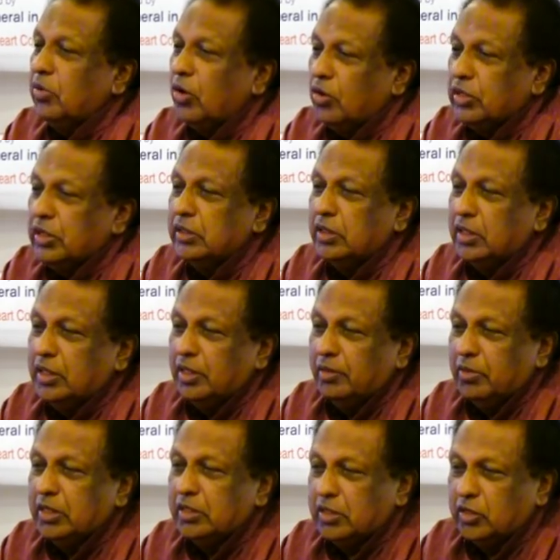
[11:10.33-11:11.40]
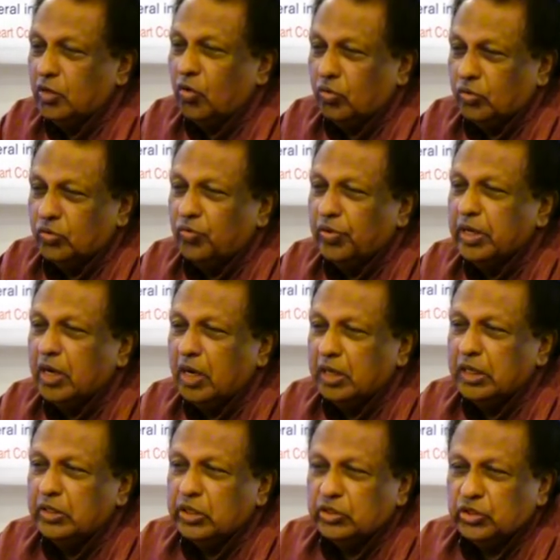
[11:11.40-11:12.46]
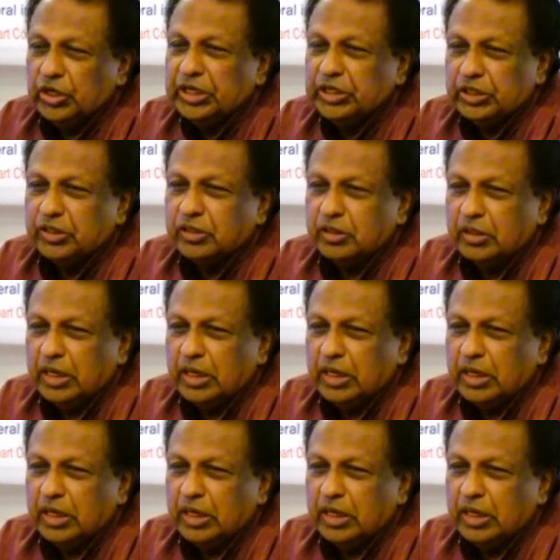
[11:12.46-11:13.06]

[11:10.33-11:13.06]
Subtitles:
brought in the liability law. So why can't they just change it?